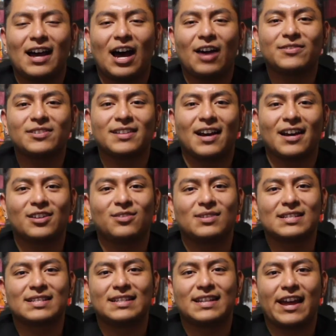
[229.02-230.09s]
After DACA
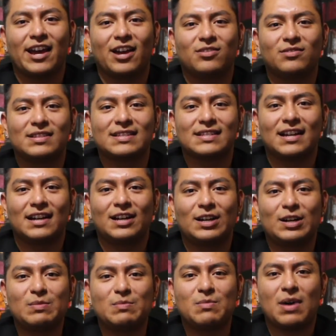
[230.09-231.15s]
was announced,
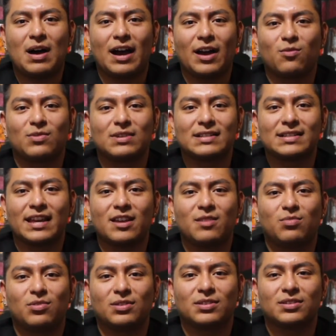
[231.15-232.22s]
I was
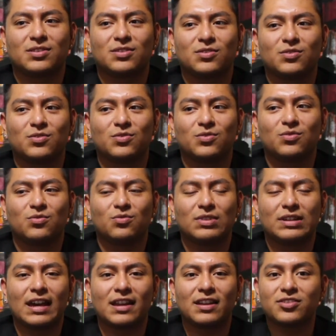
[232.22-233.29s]
able to
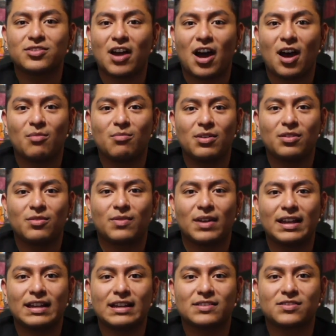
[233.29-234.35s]
get a job,
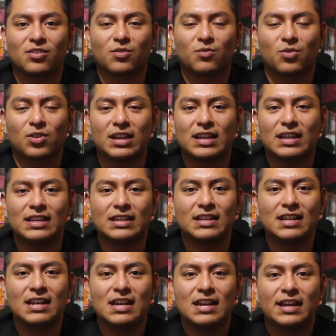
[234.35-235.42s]
right, and start working
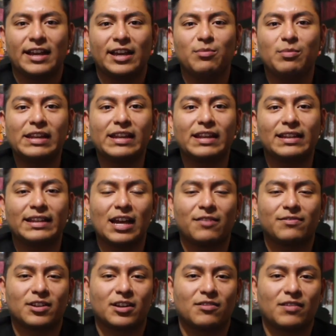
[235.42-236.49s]
immediately
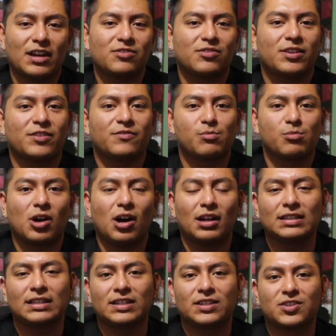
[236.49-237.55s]
after I graduated from
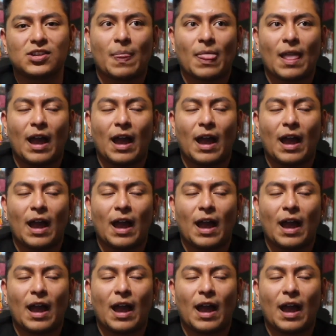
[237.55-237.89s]
college.